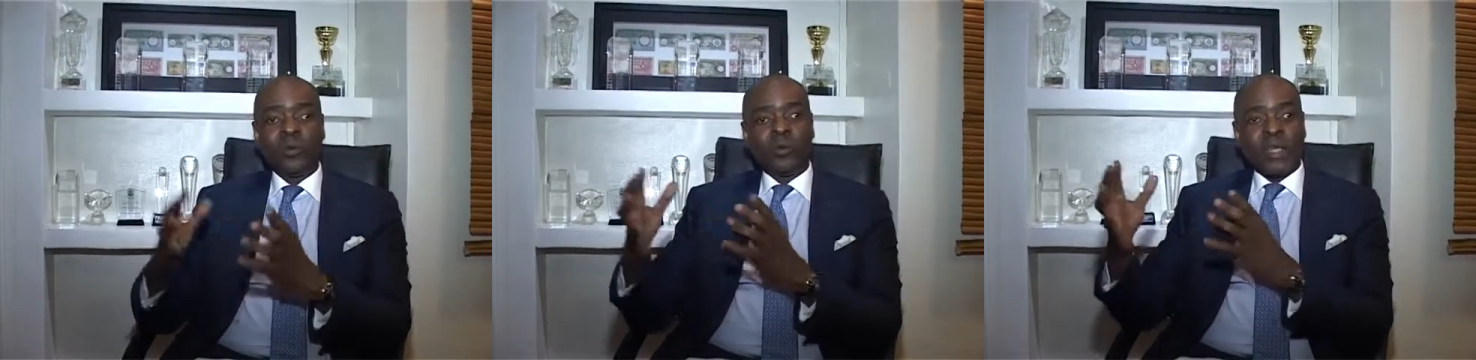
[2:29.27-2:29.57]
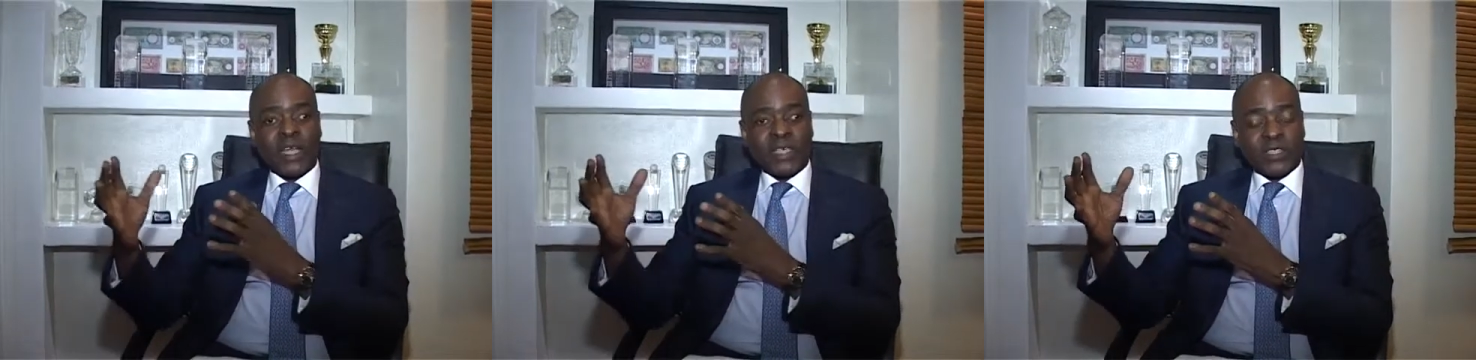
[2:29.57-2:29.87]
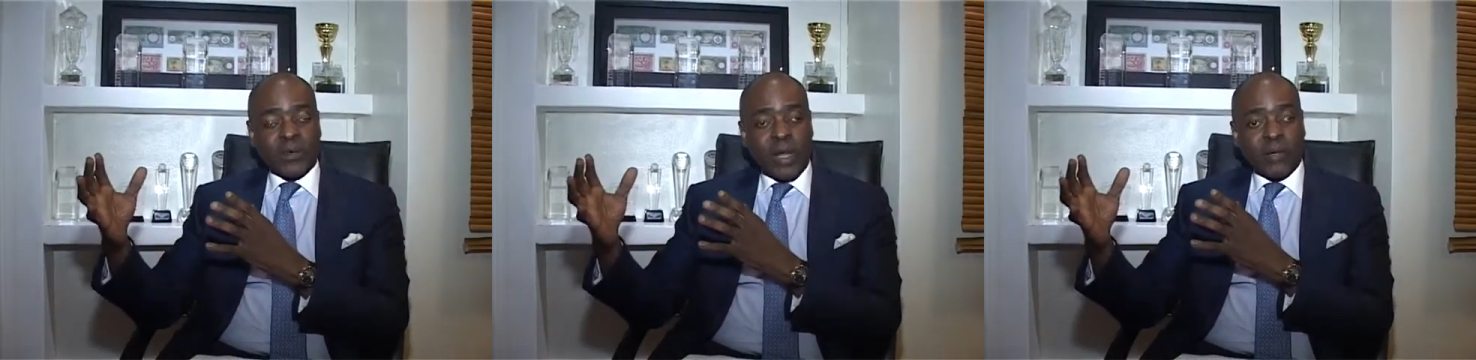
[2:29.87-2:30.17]
whether
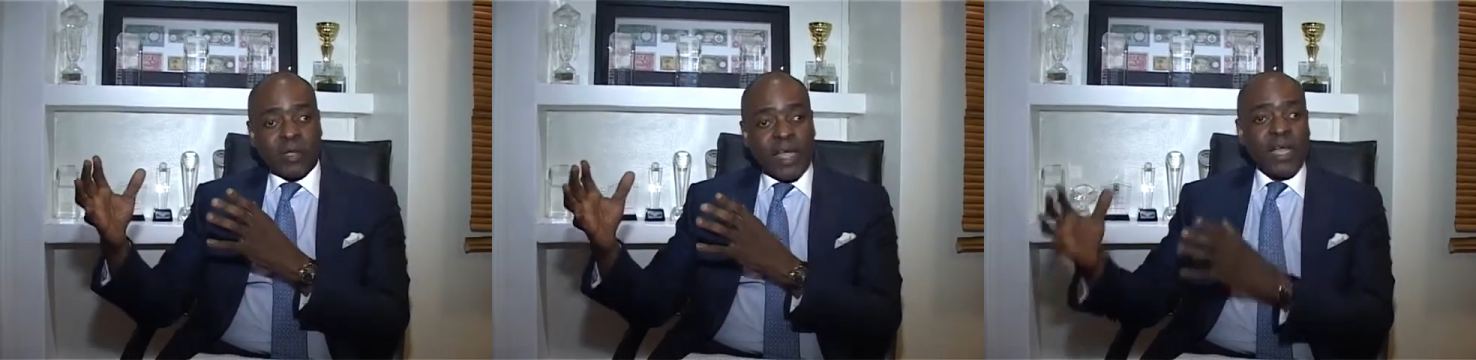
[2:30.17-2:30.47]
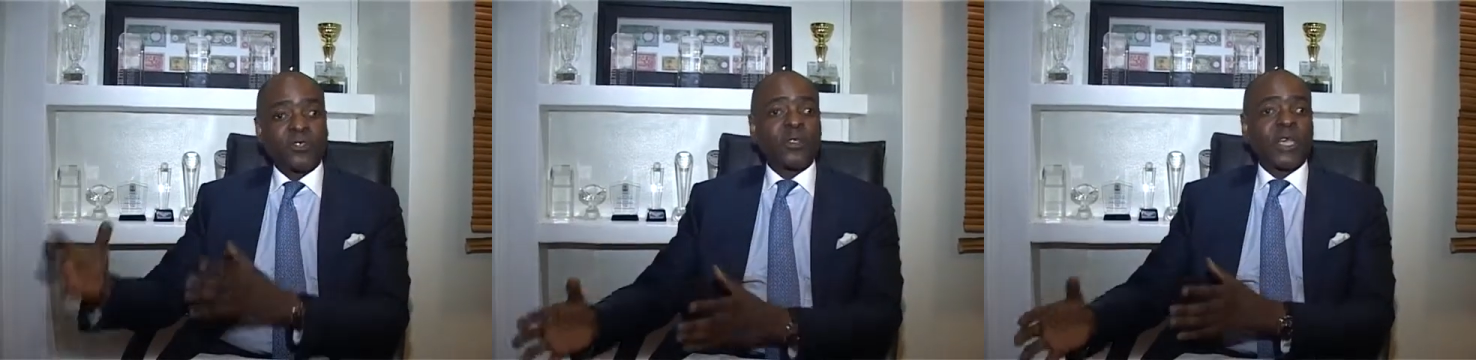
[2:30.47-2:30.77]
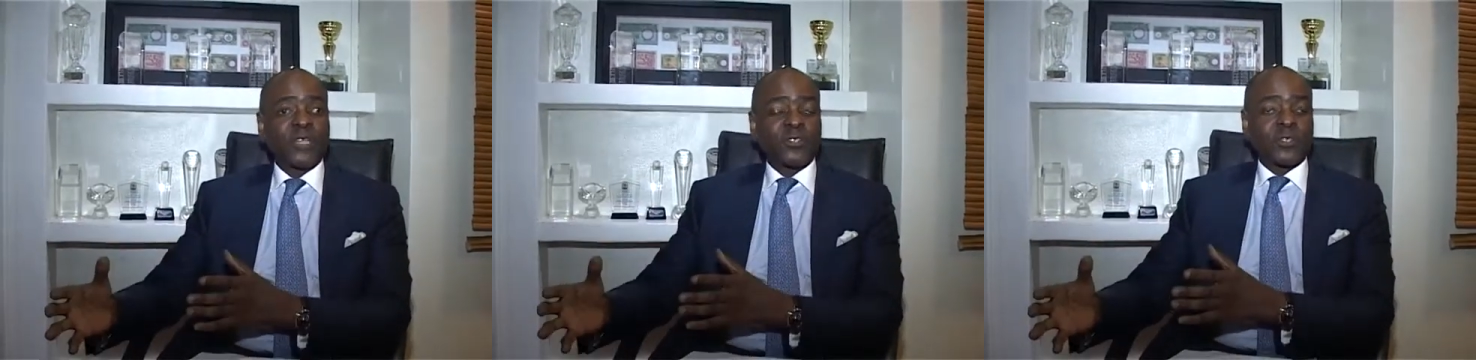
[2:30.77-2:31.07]
it's around
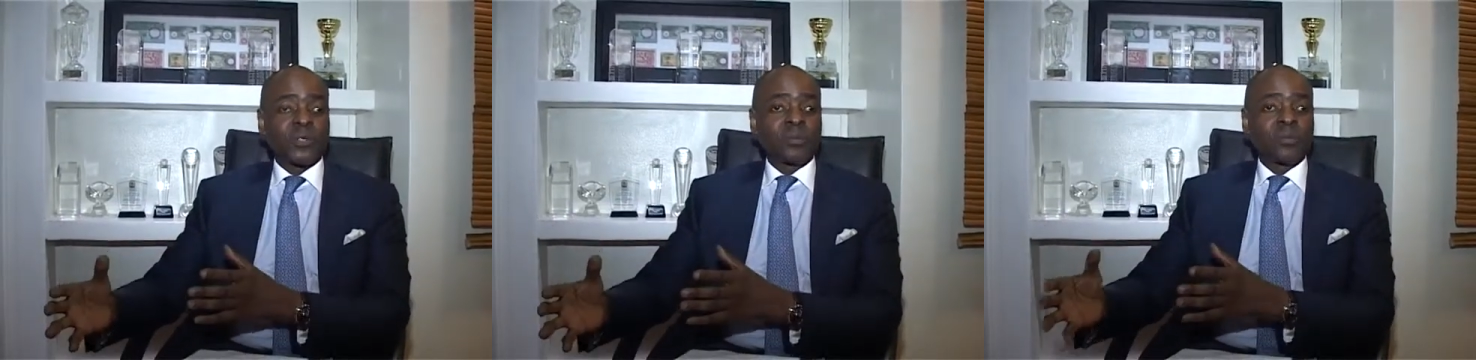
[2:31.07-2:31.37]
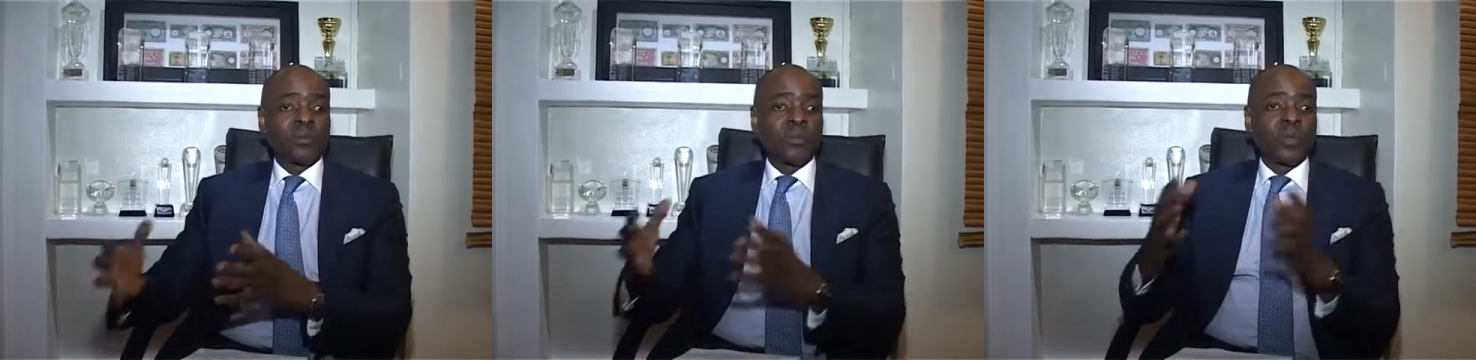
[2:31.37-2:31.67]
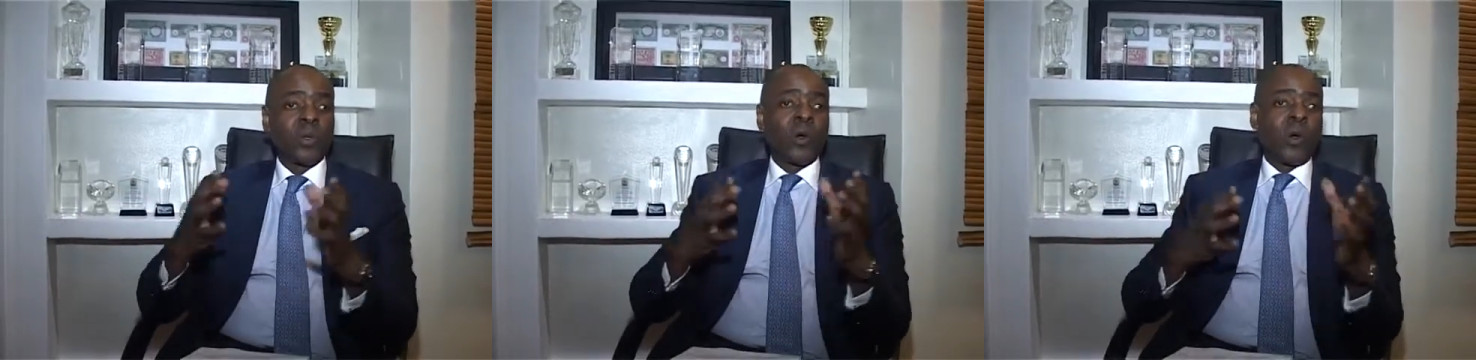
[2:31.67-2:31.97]
education
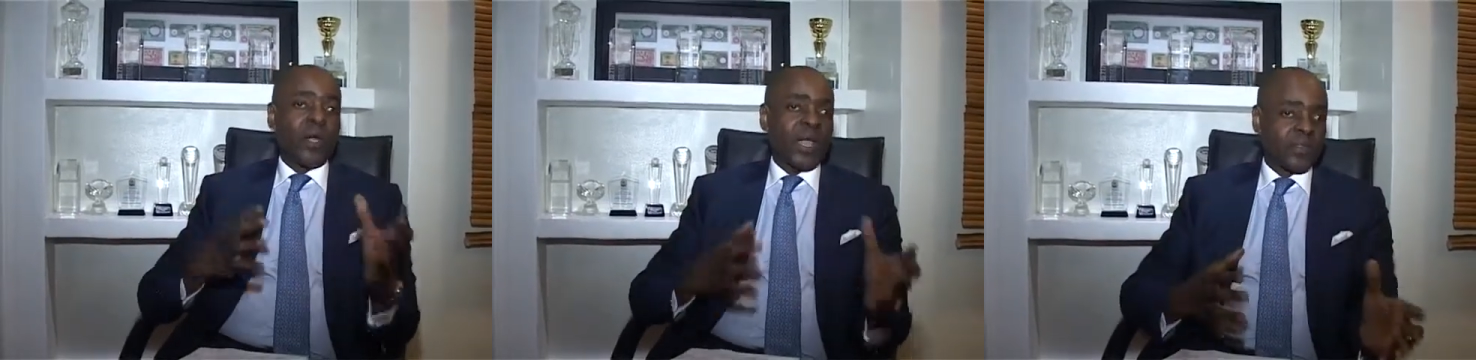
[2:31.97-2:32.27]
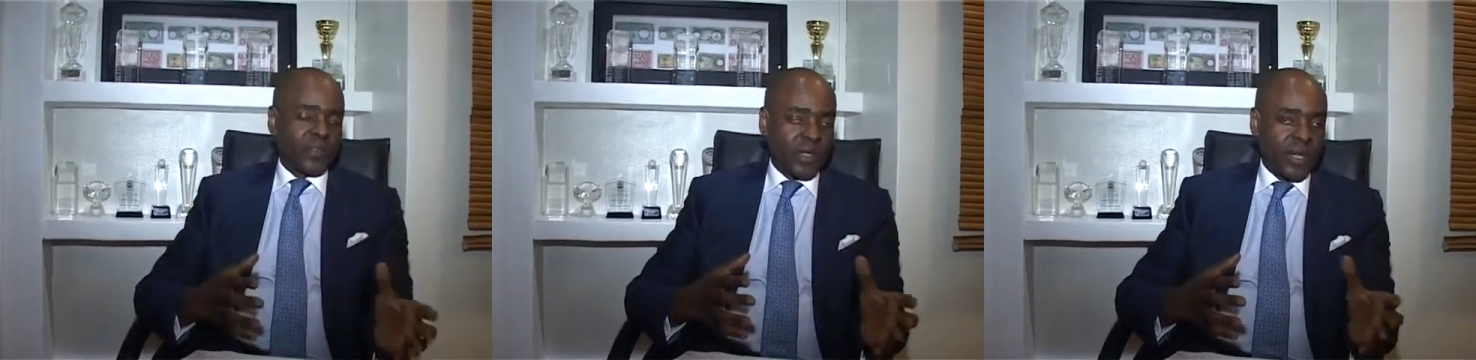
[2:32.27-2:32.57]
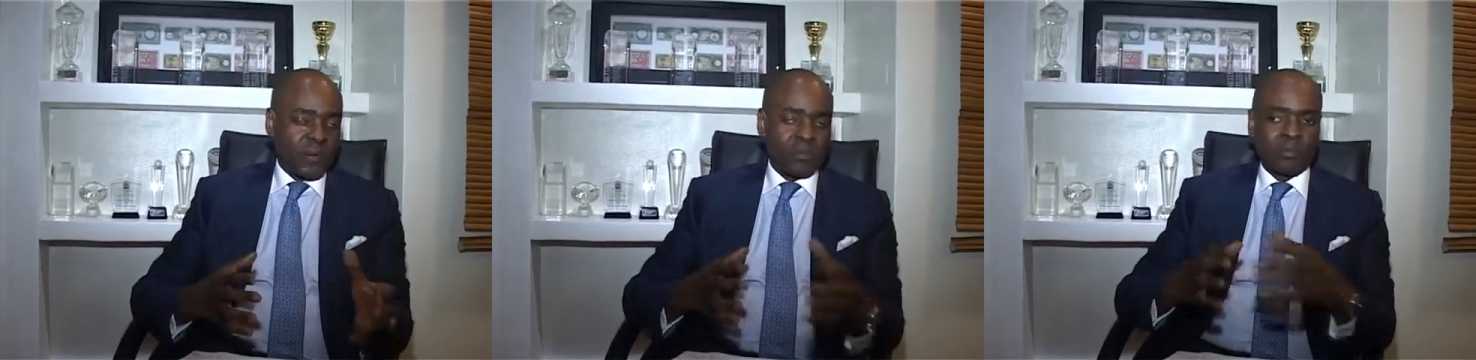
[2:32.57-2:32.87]
or healthcare.